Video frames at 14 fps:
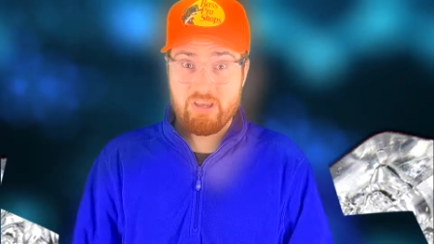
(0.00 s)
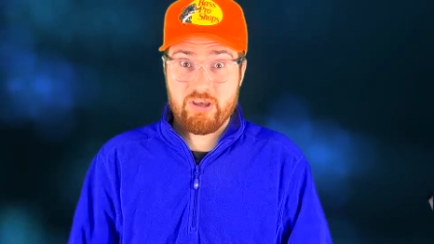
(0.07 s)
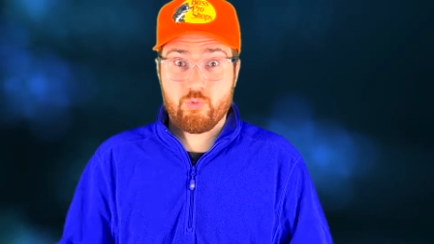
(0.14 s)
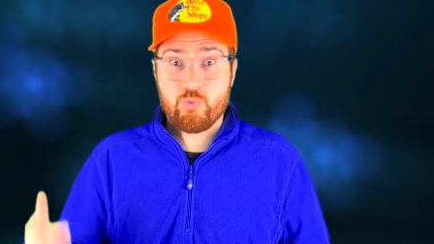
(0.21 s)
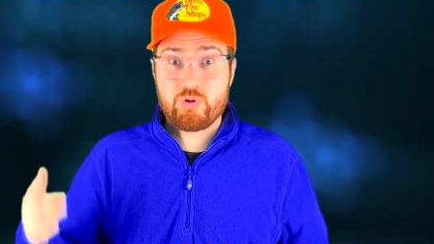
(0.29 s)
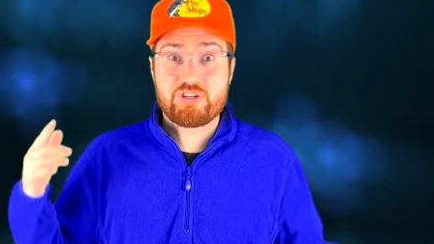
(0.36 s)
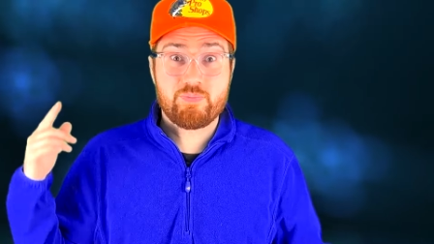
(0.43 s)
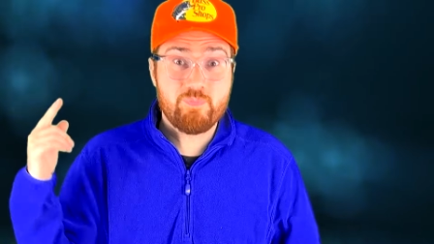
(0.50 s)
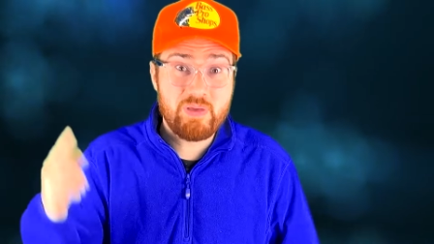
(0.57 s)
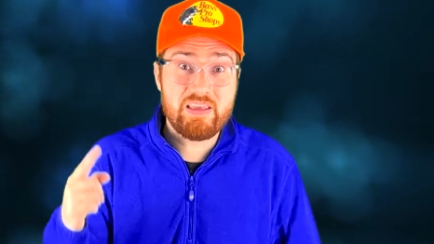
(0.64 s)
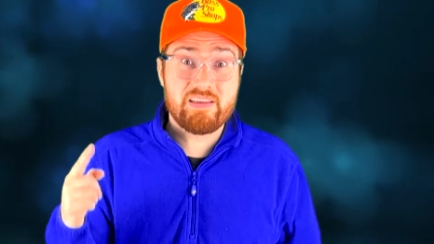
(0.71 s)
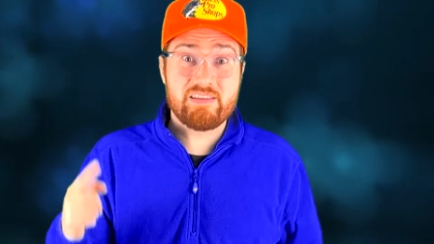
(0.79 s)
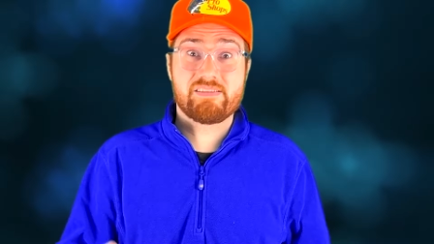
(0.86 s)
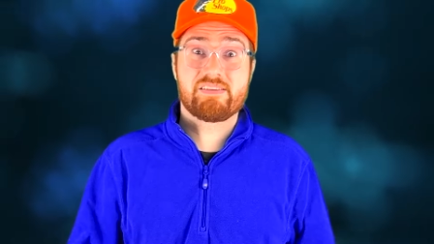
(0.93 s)
which
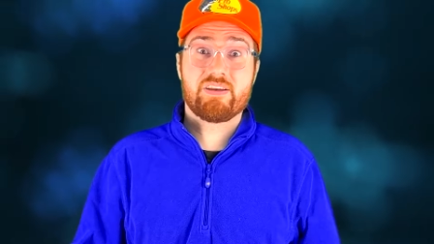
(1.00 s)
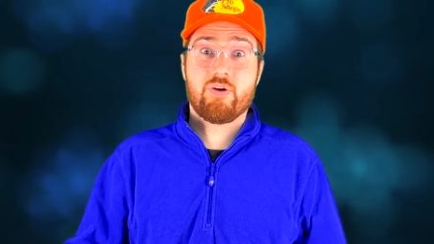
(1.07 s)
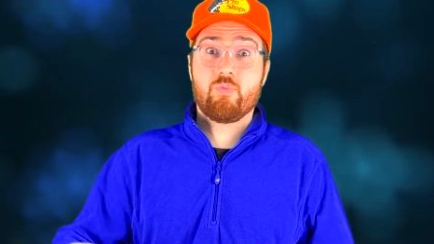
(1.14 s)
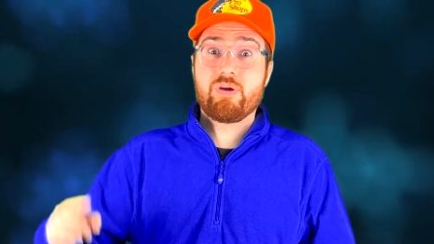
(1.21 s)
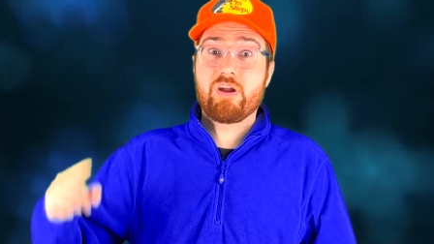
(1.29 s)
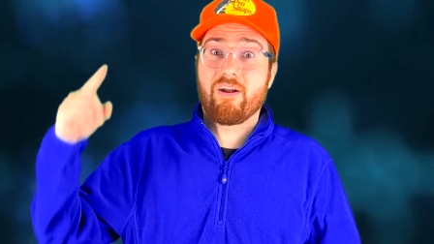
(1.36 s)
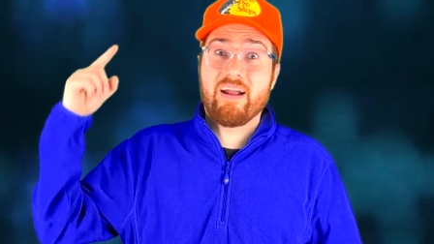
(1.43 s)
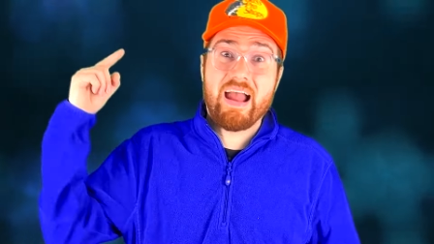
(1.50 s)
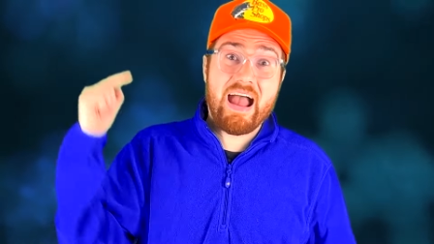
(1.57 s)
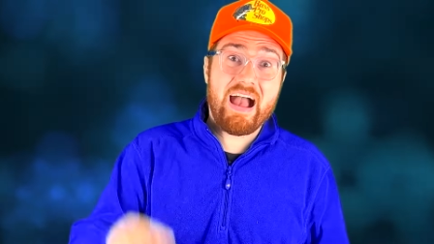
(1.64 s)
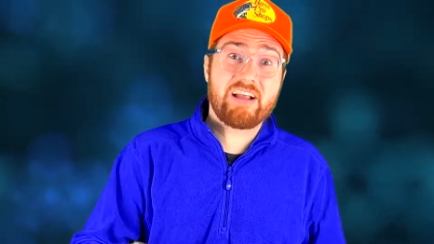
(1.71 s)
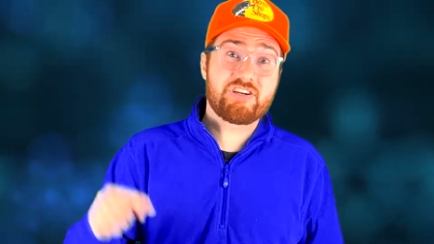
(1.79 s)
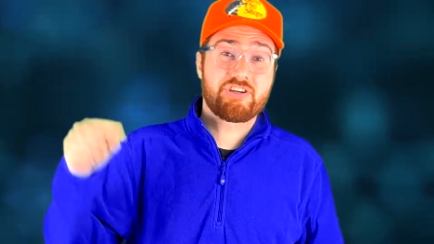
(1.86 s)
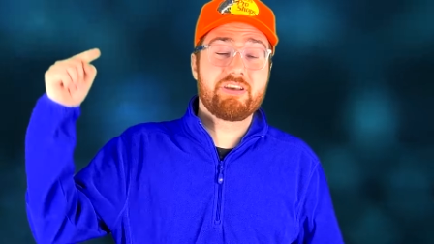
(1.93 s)
means we are
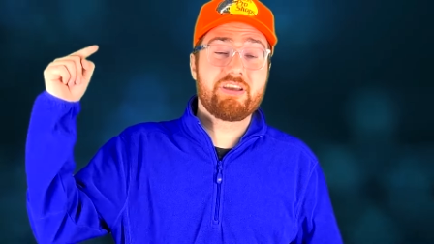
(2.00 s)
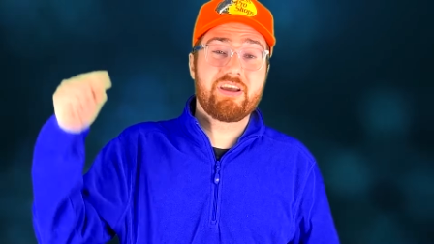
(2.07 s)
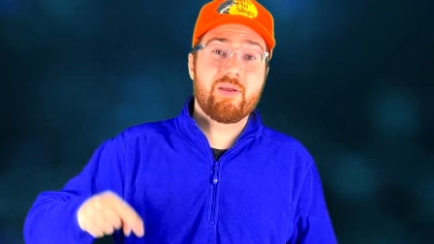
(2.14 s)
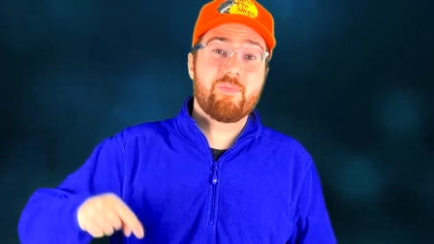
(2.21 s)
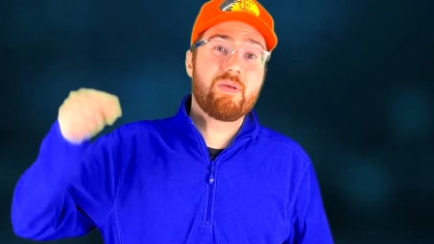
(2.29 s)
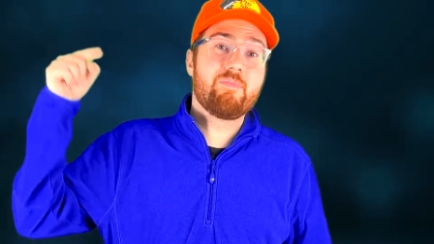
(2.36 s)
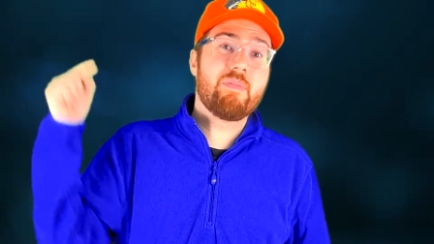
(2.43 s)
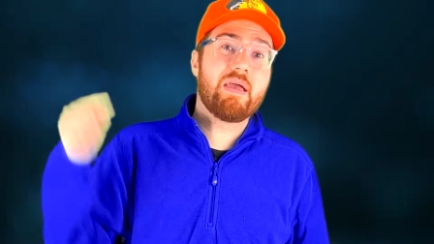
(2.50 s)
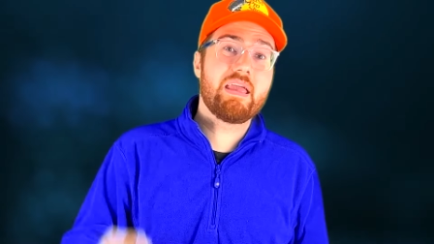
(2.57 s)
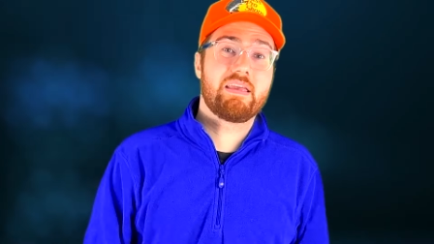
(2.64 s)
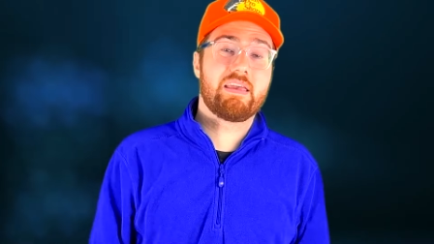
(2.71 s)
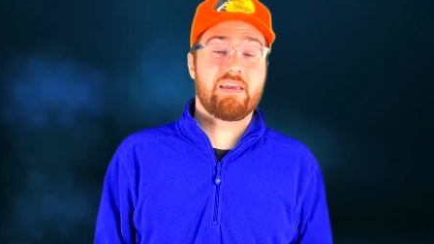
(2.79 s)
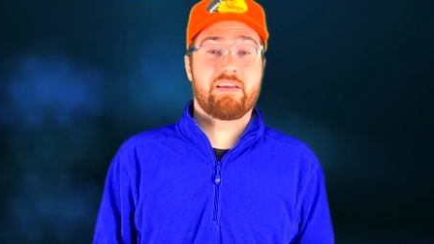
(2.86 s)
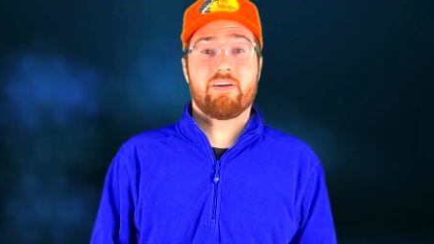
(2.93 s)
actually going to be
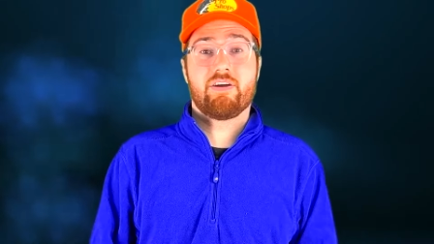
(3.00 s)
making